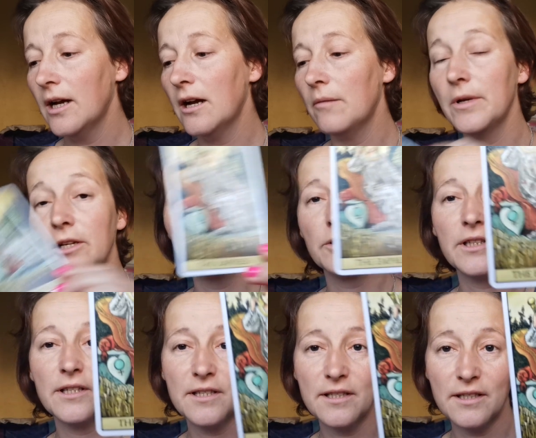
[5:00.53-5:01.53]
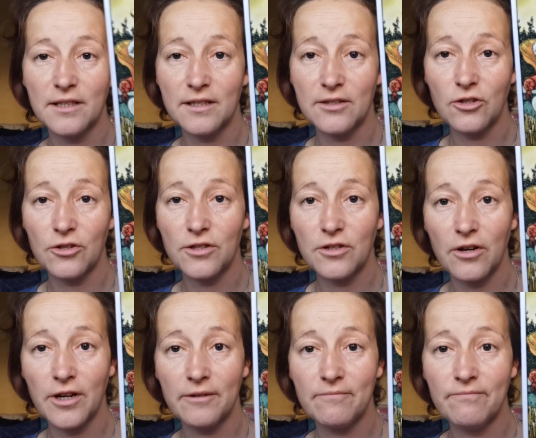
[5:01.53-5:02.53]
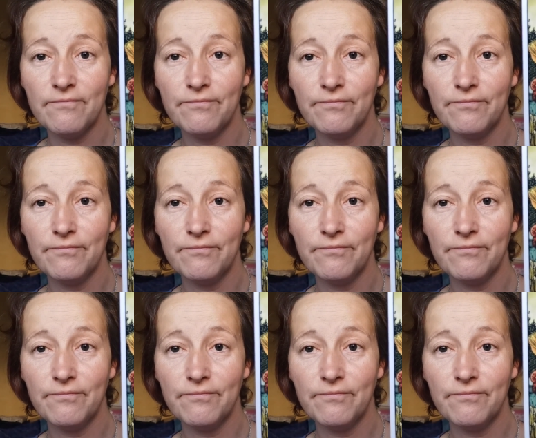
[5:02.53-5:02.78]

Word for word: Uh, I mean, look at this. This is just stunning.